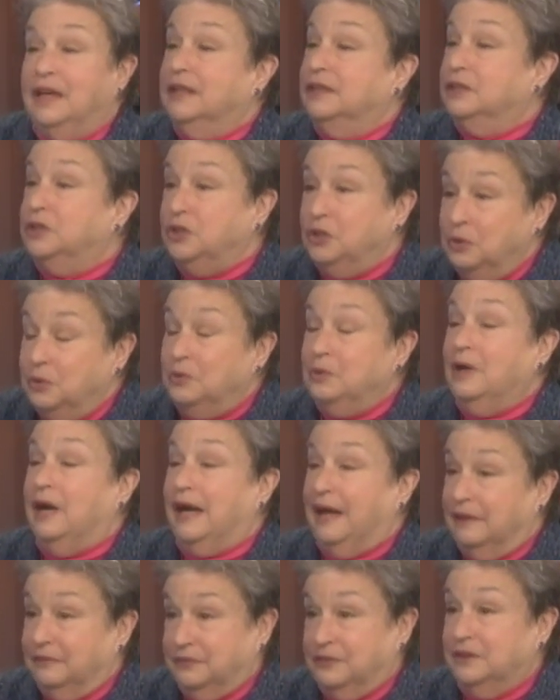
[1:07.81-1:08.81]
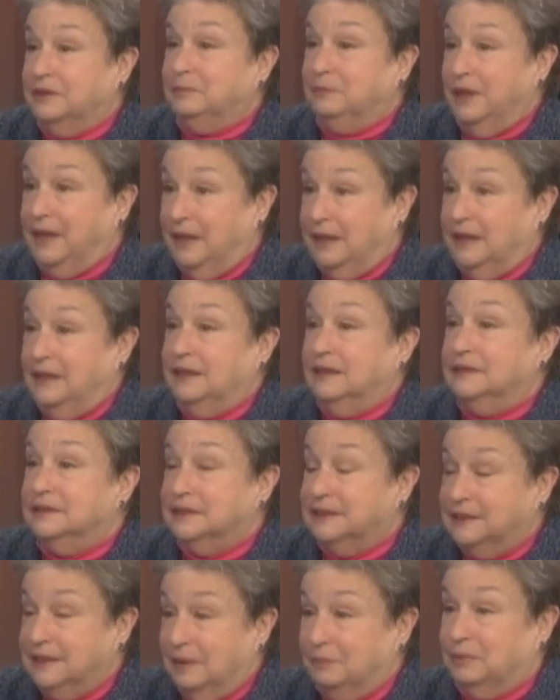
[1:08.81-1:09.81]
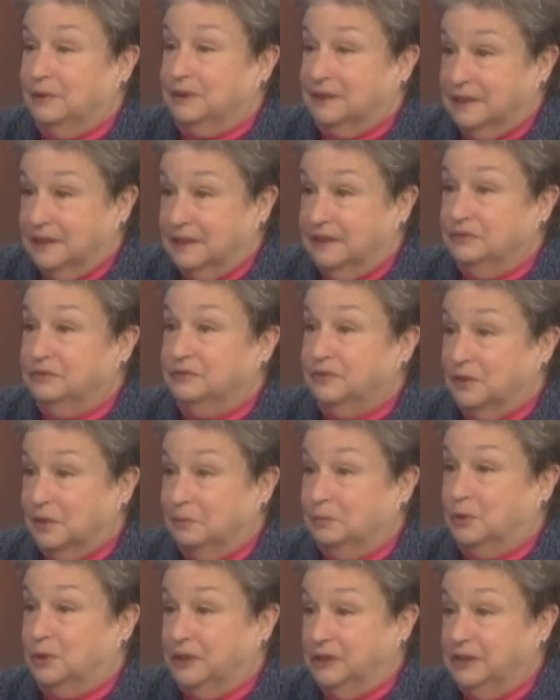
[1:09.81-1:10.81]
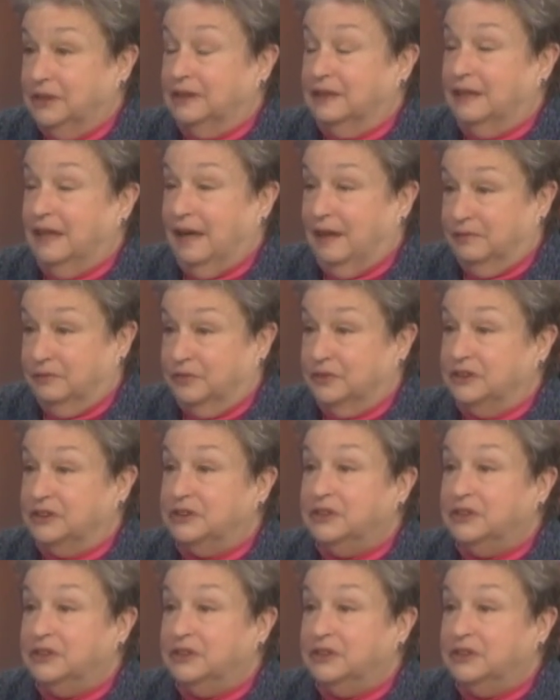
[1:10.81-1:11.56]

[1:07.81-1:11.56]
you have to pay separately for abortion coverage.